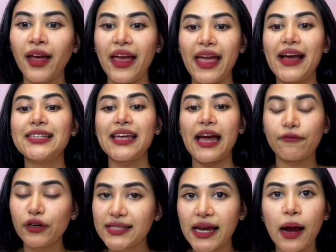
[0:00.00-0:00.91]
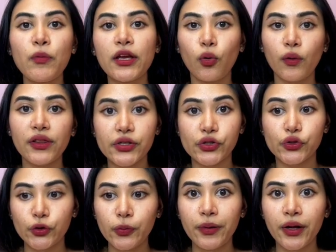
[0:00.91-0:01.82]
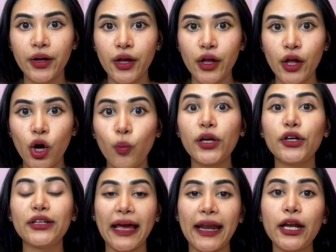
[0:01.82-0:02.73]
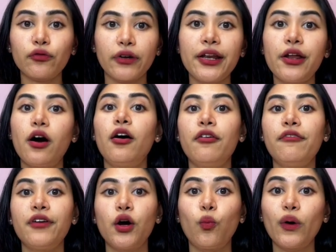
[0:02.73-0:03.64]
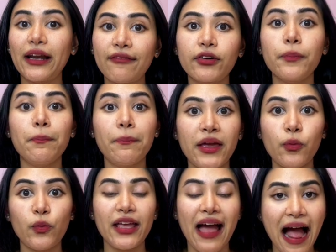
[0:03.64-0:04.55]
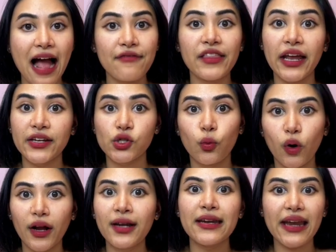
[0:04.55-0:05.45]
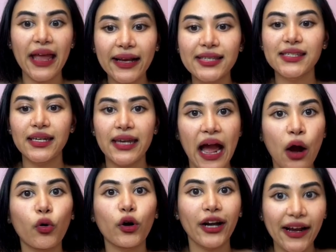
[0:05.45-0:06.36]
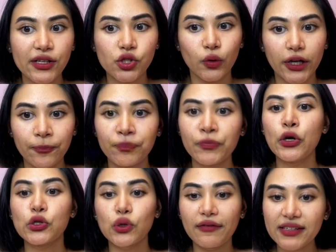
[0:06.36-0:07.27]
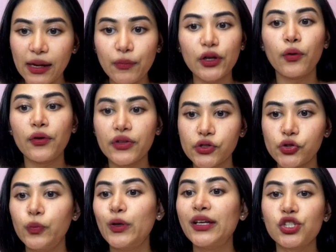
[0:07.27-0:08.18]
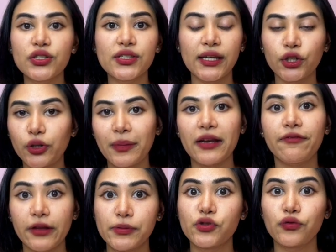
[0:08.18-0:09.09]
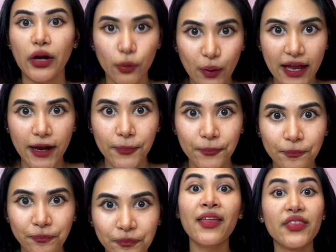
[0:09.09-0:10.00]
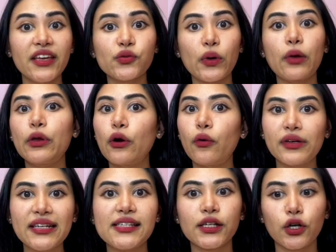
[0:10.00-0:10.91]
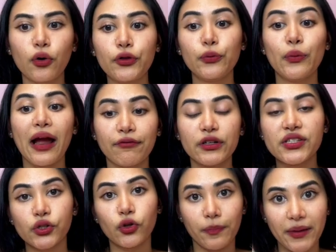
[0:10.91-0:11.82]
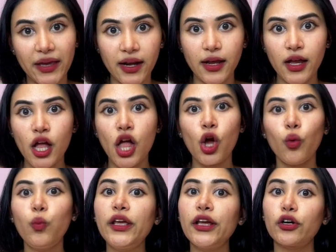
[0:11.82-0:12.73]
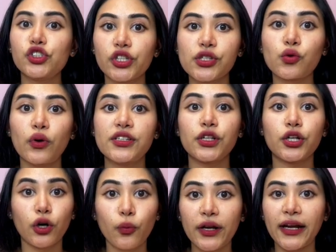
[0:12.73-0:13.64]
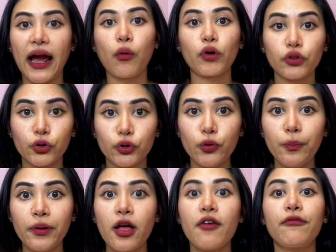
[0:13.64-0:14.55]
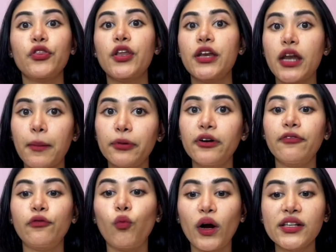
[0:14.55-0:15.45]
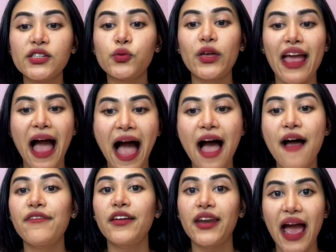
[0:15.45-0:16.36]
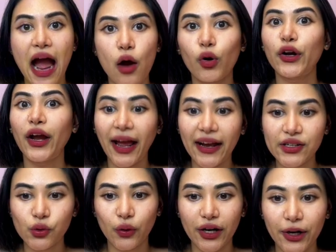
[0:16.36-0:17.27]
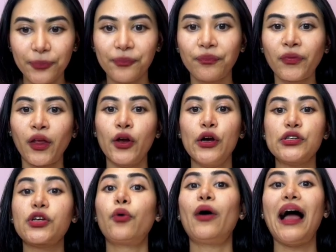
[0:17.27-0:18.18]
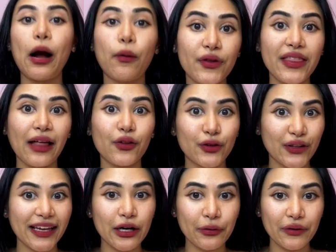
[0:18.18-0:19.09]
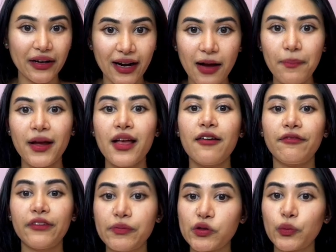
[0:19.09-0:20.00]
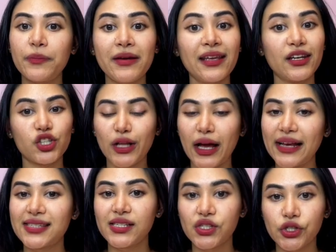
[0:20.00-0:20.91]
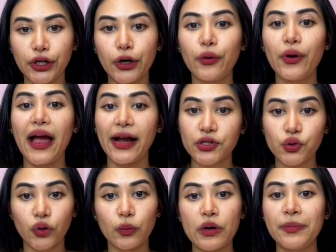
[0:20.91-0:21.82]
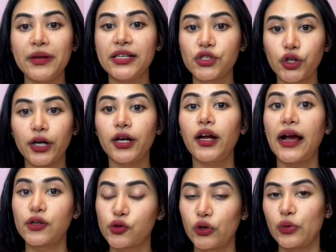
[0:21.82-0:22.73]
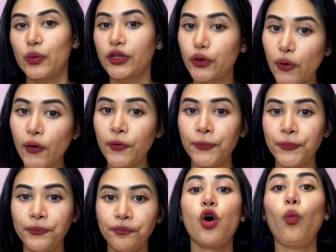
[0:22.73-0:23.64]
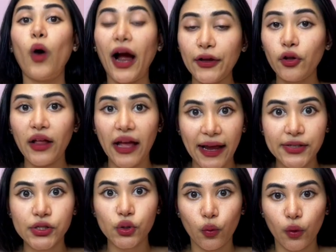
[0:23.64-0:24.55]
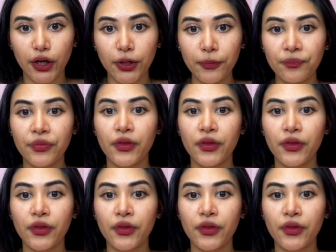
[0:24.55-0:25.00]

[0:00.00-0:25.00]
And every time we go in this loop, we are getting rid of whatever bit we have that is a 1 next in our XOR. So every time we go in this loop, we can just increment flips right away. And this way, we don't need to go through every single bit. We are just going to go in our loop for the number of 1s we have in our XOR. So how would that look like coded up? Flips would be initialized to 0, XOR would be start XOR with goal. While XOR,